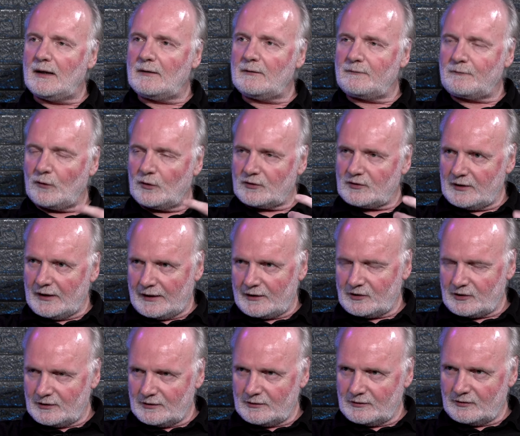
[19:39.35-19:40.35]
First
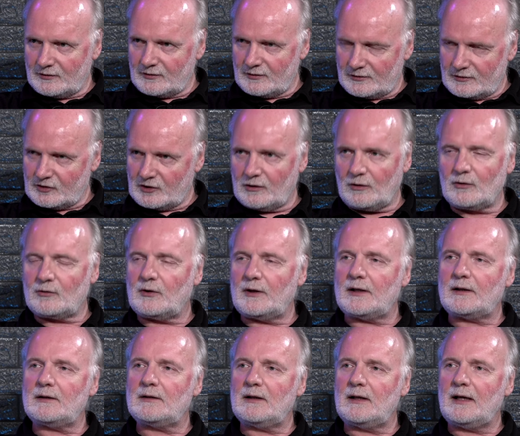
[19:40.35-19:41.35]
Nations
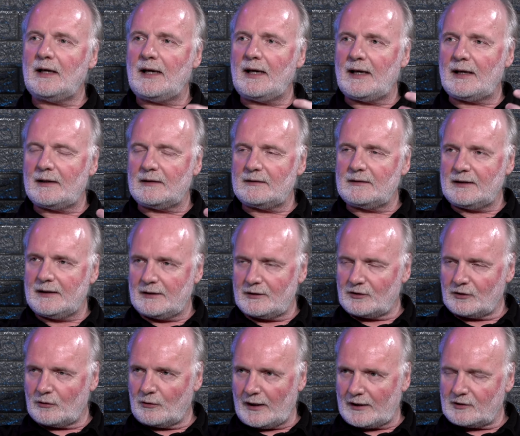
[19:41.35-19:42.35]
children and
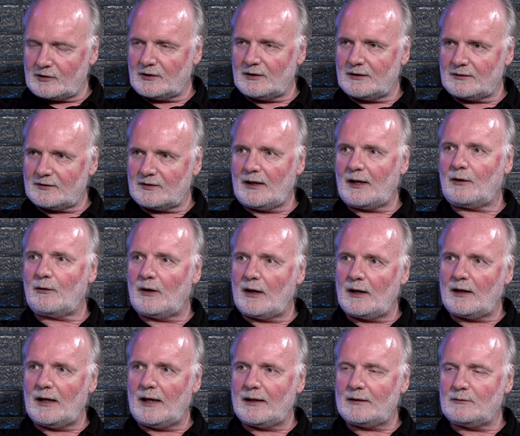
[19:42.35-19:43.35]
integration,
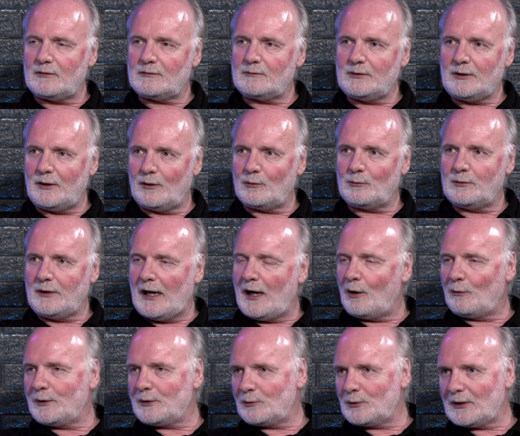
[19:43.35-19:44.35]
etc. And you know,
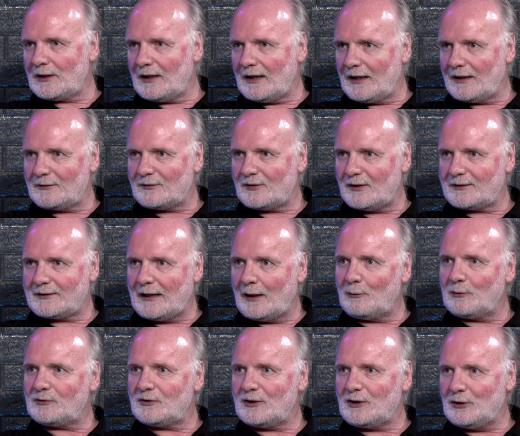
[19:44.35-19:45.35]
now we realize that
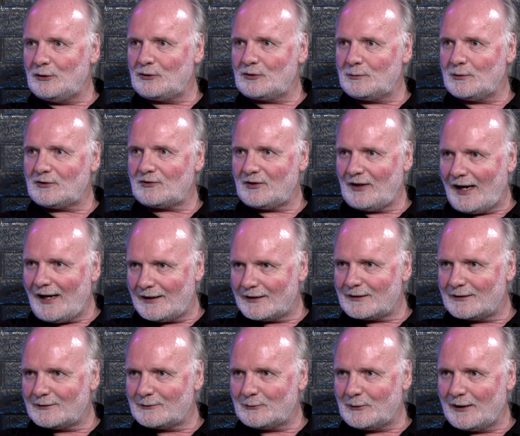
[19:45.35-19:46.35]
was a huge
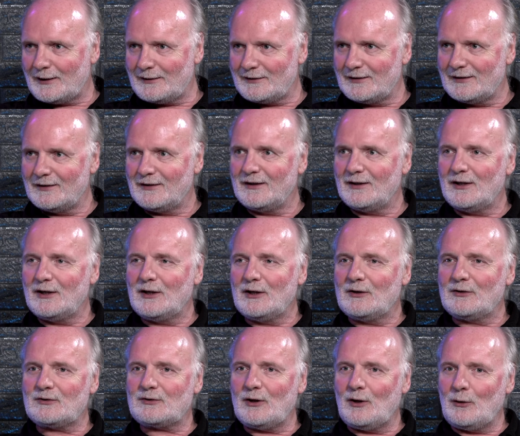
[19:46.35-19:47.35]
mistake, right?
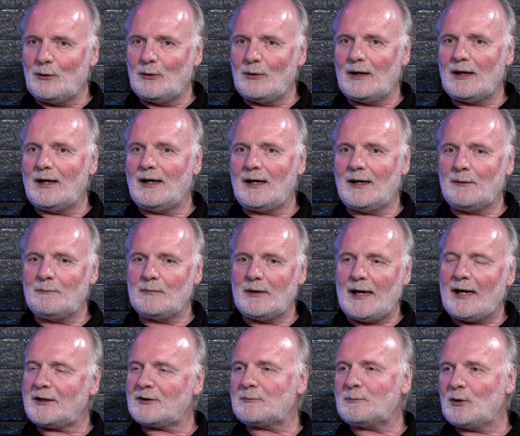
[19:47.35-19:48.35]
So
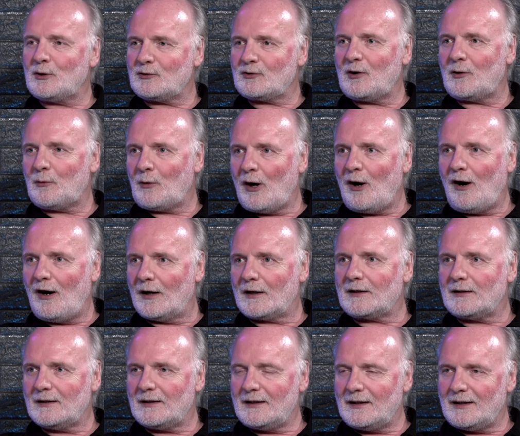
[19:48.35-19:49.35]
experts are
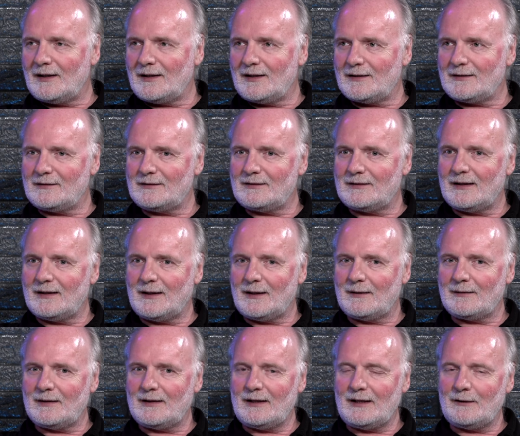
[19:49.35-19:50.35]
wrong, and
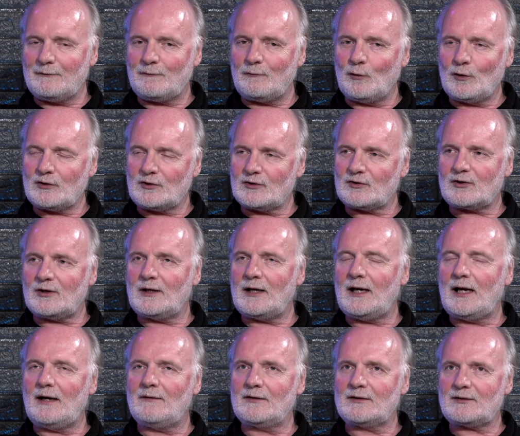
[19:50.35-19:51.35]
if we're just going to
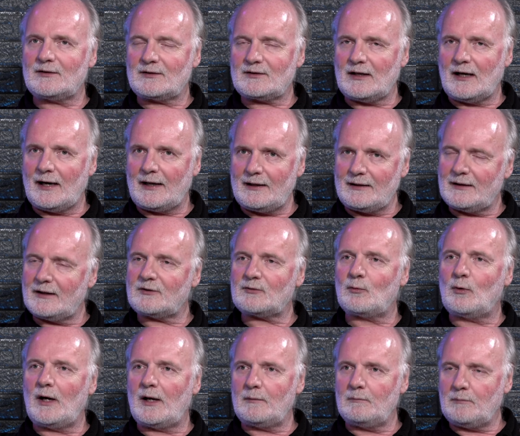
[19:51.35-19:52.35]
have a society that's
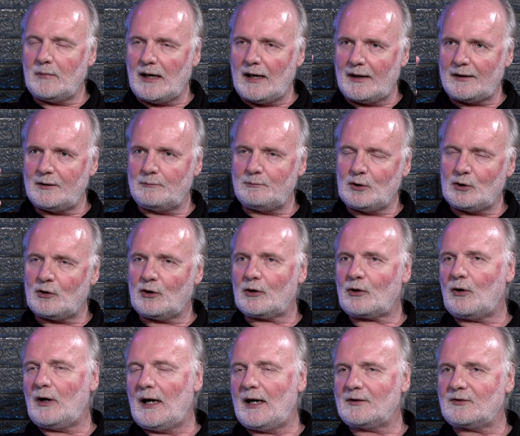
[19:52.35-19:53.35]
run by the
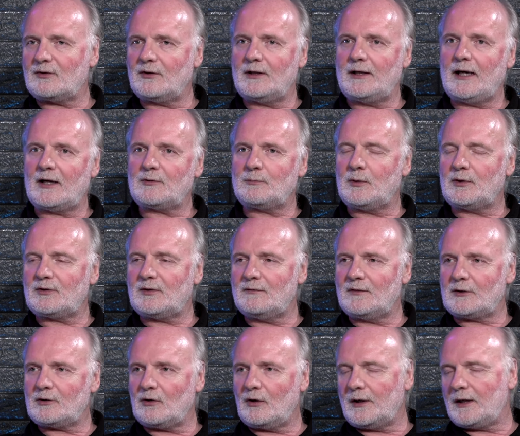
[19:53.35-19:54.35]
bureaucrats or the experts in
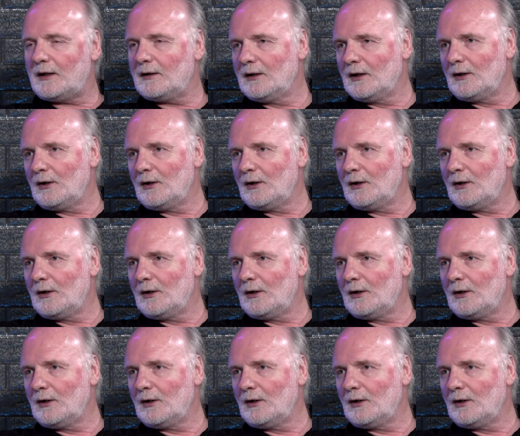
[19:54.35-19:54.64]
Victoria,